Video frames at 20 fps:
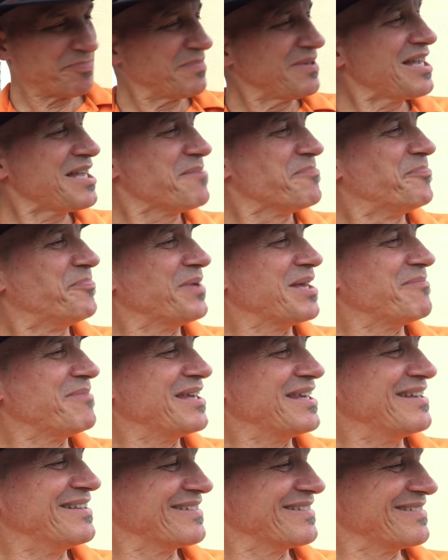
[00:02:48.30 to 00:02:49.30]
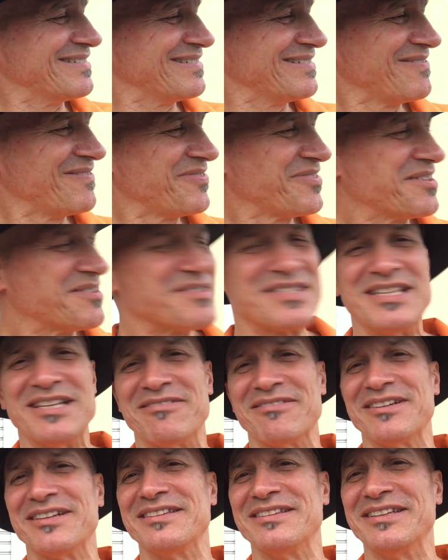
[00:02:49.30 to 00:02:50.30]
Hey, baby girl.
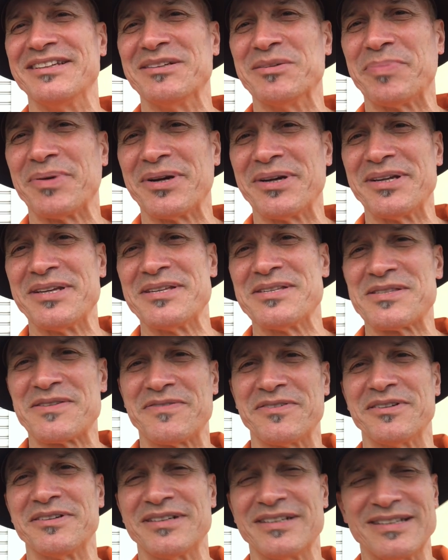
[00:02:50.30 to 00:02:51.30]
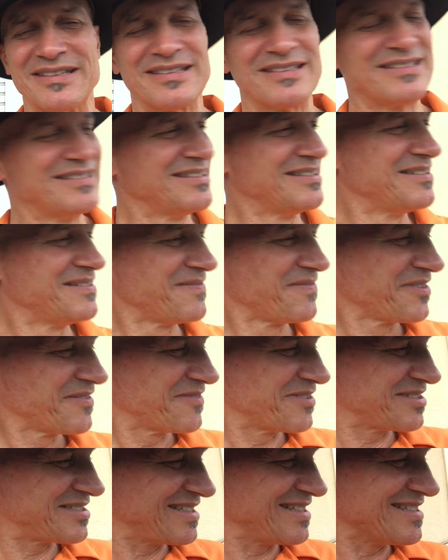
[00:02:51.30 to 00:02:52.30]
Secret illegal parties for...
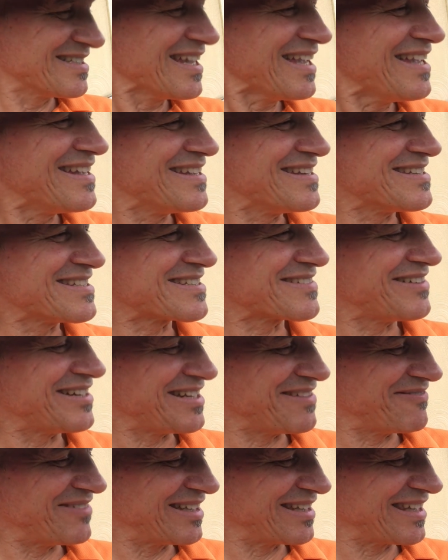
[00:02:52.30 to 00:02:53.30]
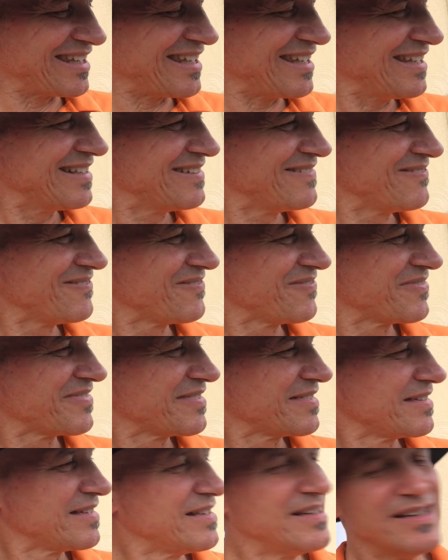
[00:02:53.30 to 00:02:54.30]
teens. Hey, sweetie monkey.
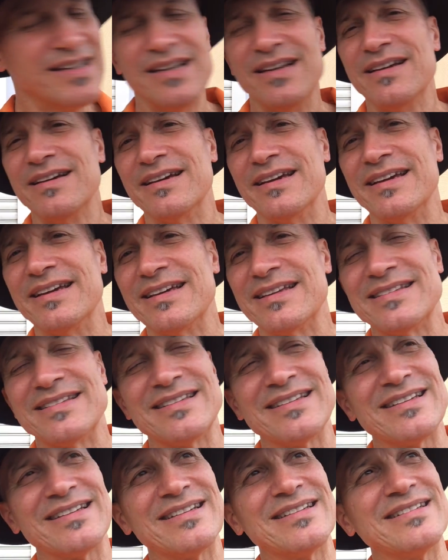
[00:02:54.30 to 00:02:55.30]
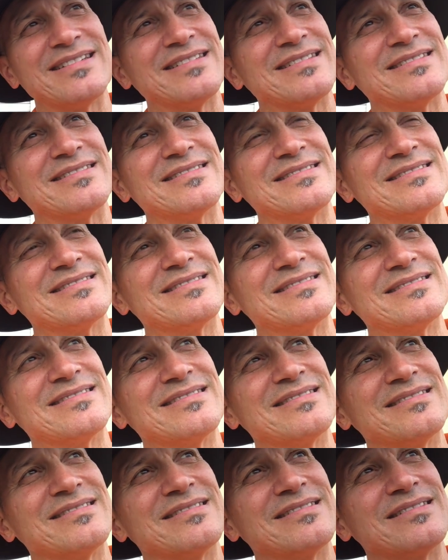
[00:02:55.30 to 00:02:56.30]
And
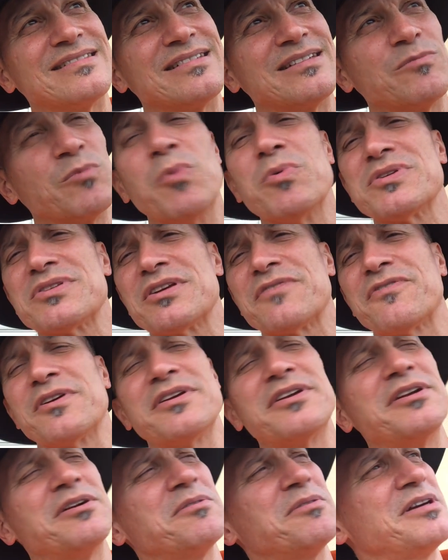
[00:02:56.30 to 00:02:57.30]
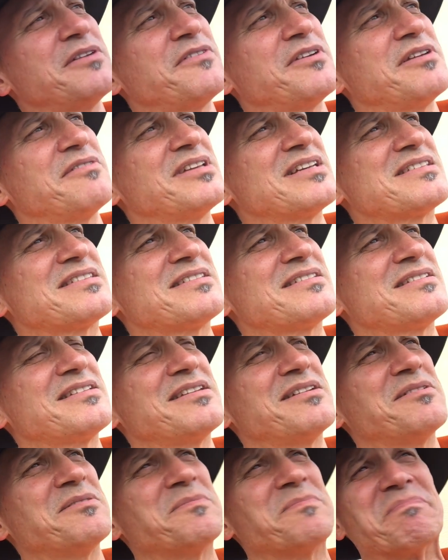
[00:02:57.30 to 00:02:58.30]
what was there for, you know, unless
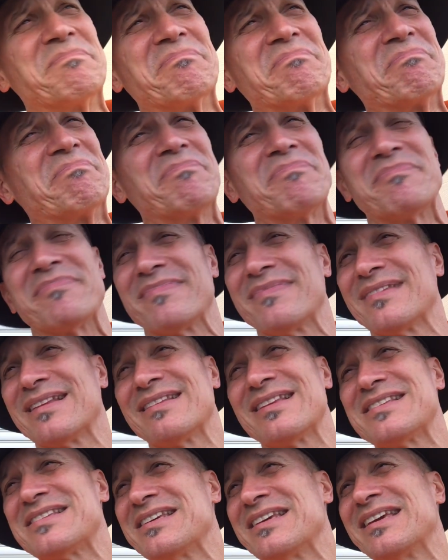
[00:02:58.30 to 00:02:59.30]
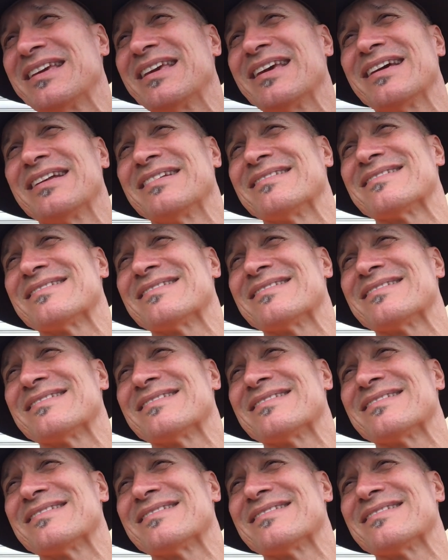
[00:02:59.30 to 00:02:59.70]
you could get